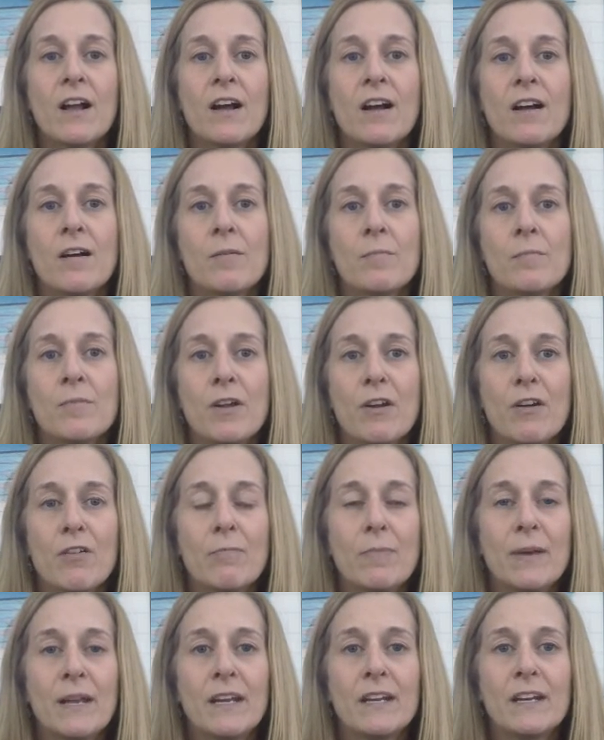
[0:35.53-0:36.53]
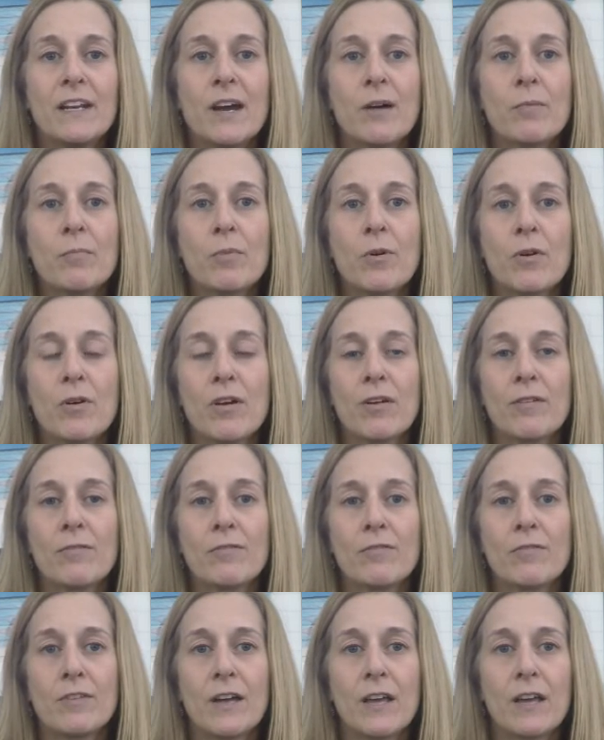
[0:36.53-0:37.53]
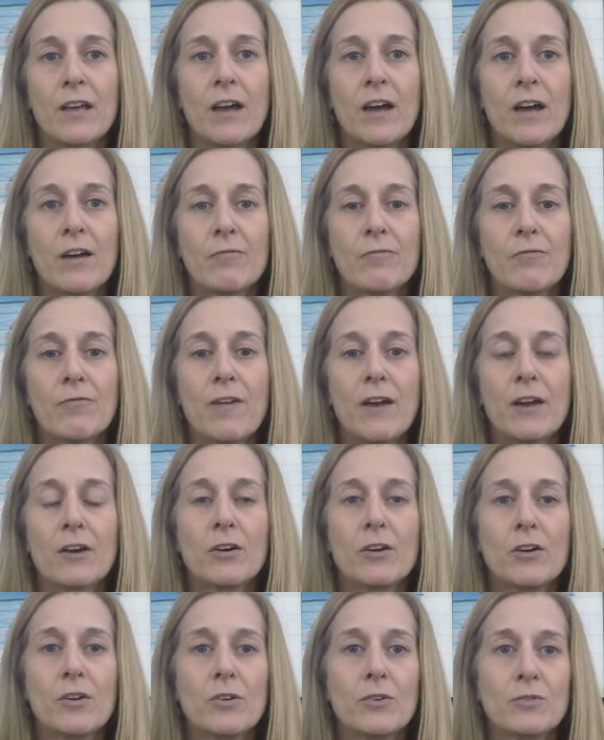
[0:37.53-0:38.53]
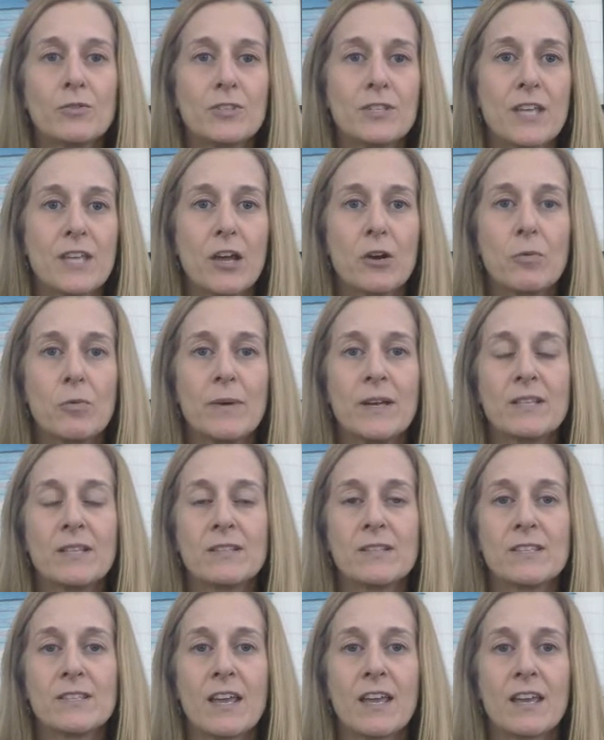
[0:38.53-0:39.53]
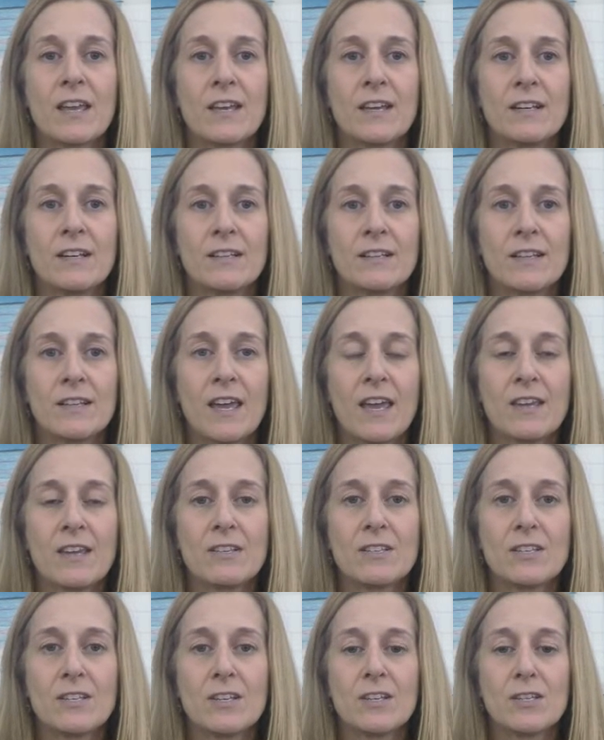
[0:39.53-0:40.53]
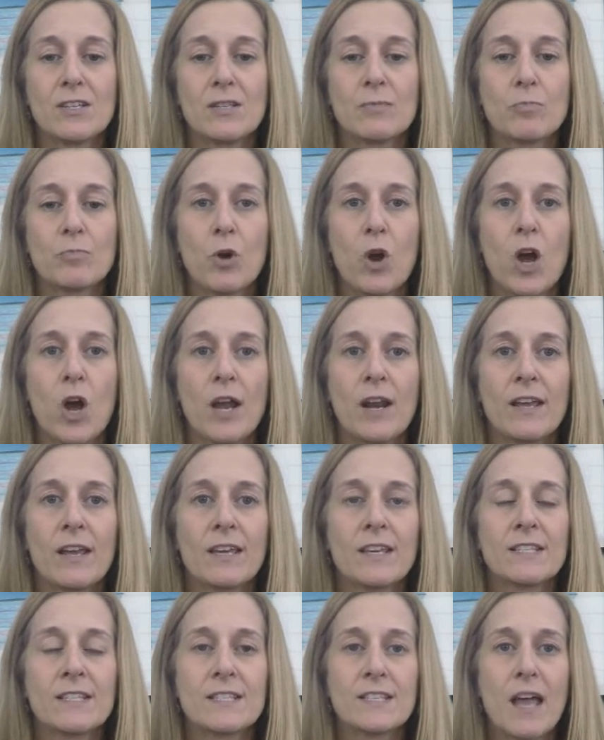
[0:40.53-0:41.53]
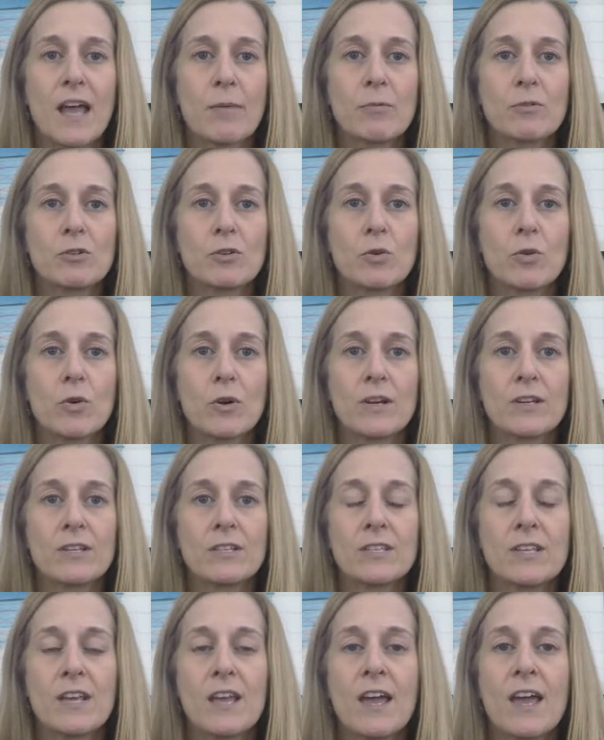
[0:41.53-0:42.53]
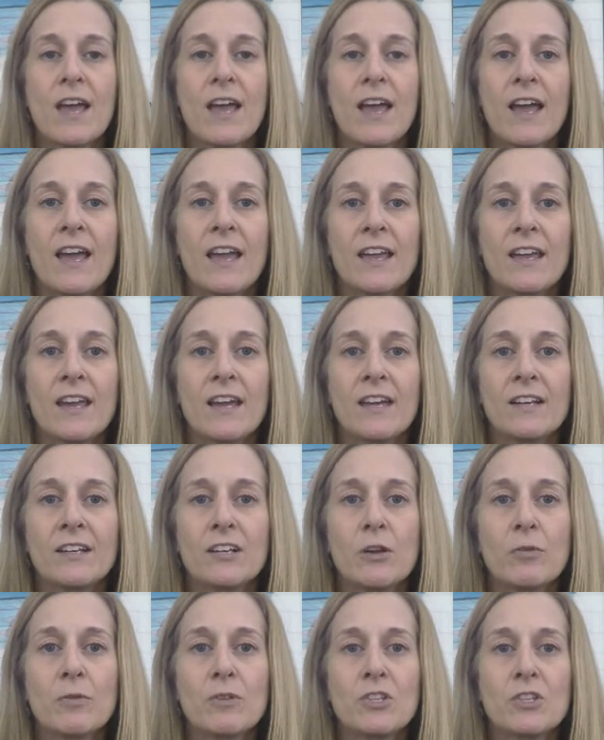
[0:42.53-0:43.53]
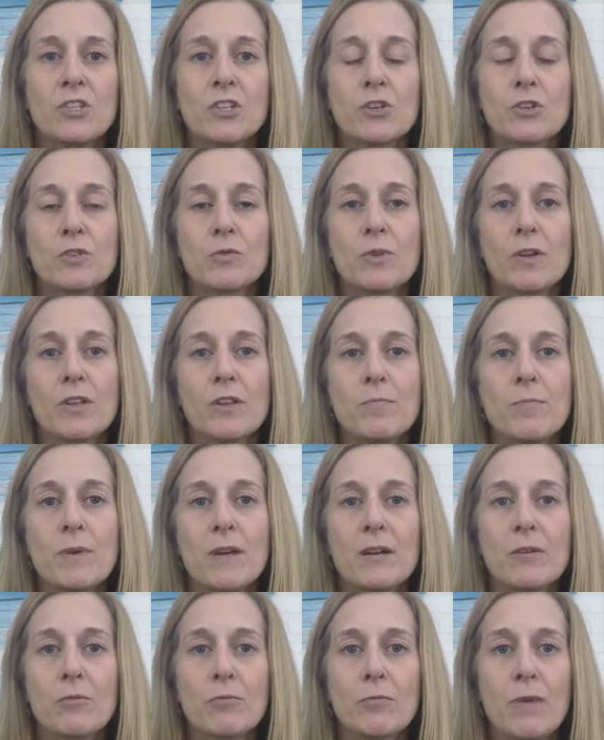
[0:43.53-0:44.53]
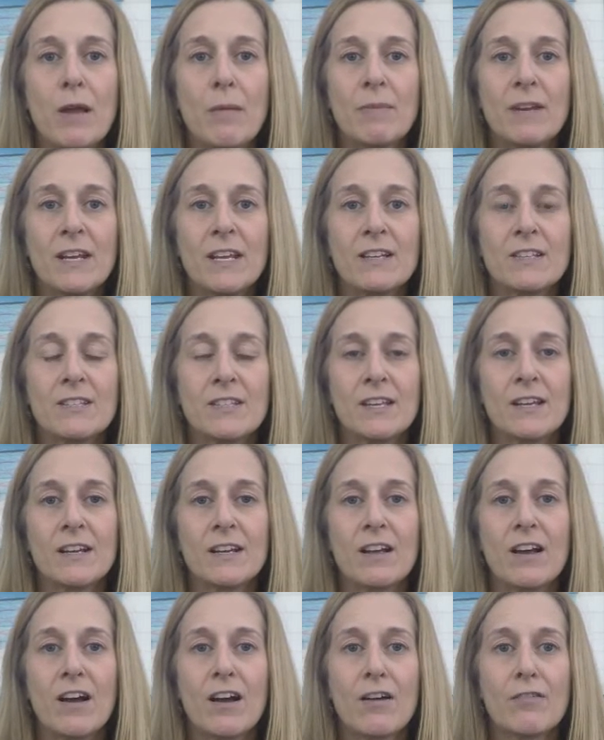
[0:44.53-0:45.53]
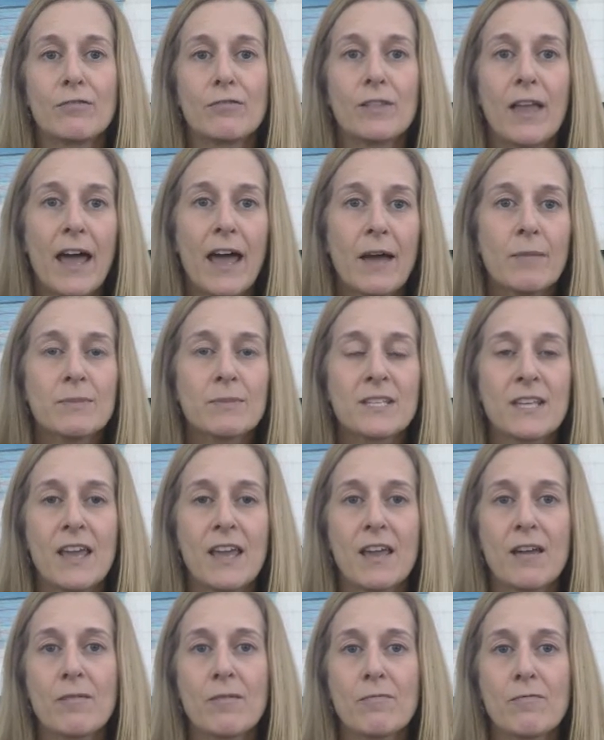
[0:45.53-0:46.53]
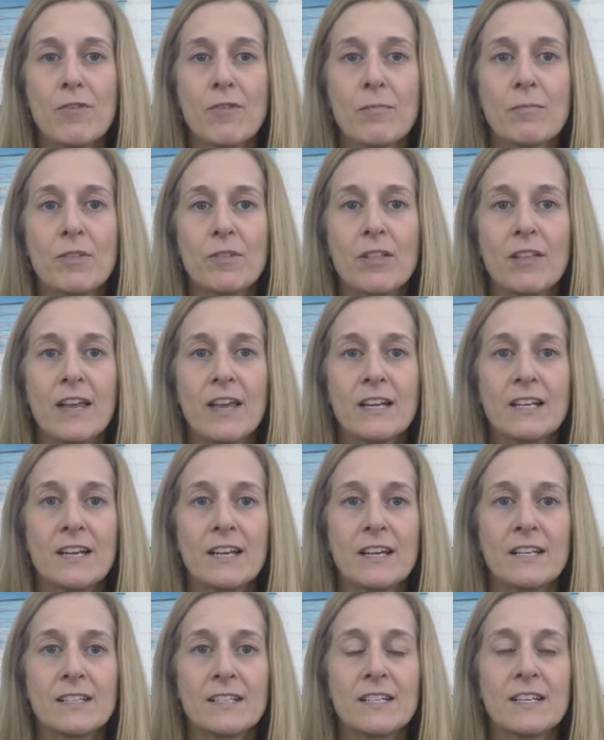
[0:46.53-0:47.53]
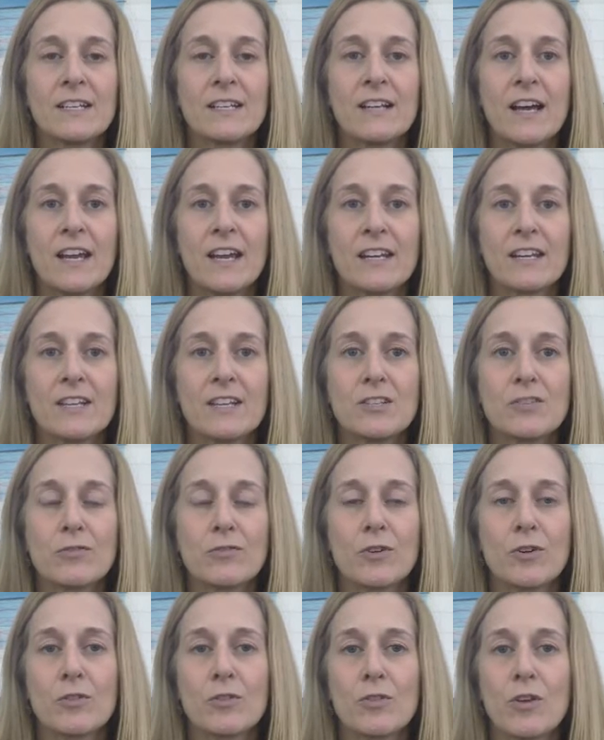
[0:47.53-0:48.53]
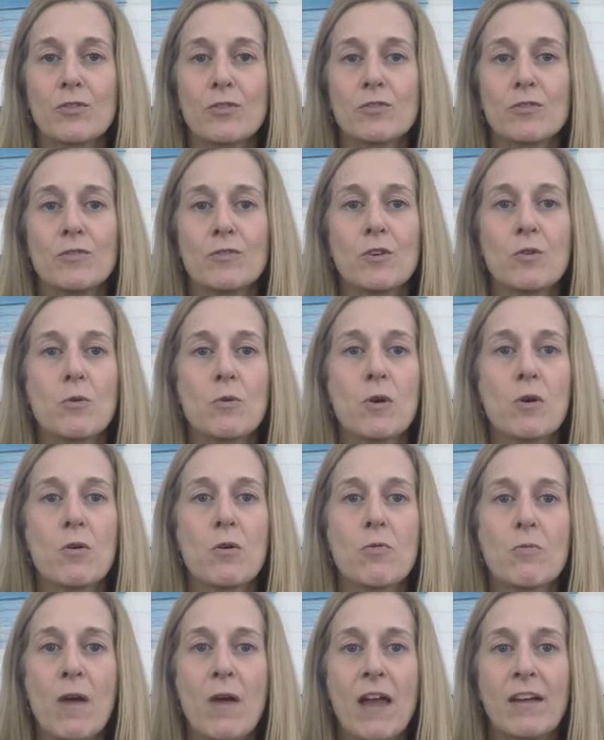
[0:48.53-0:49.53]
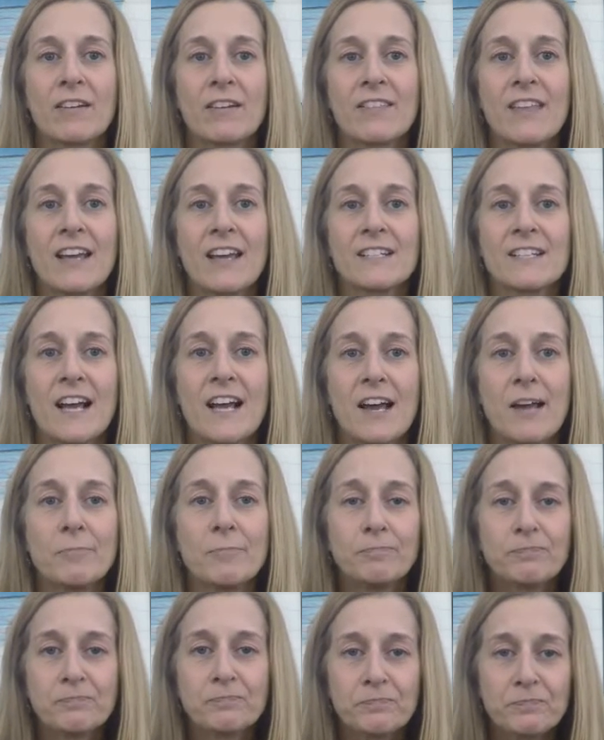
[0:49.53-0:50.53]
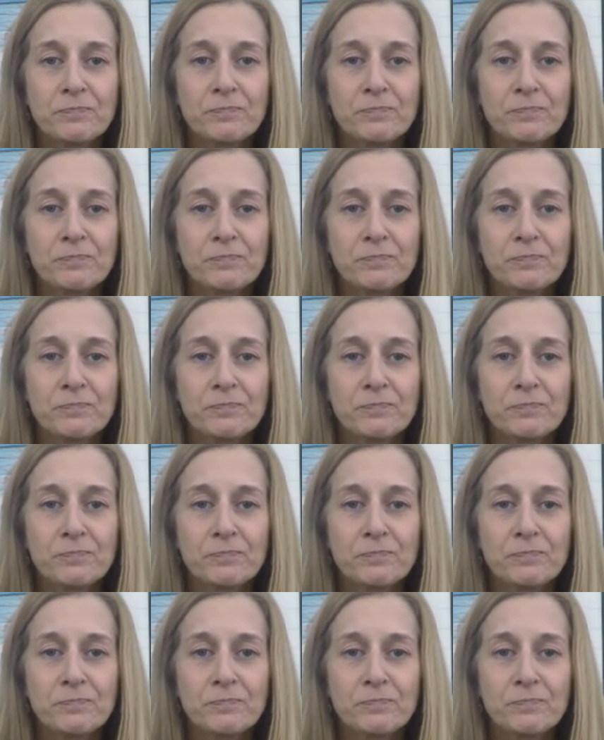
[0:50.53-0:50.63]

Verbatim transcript: Um, there have been a number of uh, federal settlements and cases brought against laboratories. And you know, this year's really been reminiscent of LabScam from the late 1990s for those of you who are around at that time.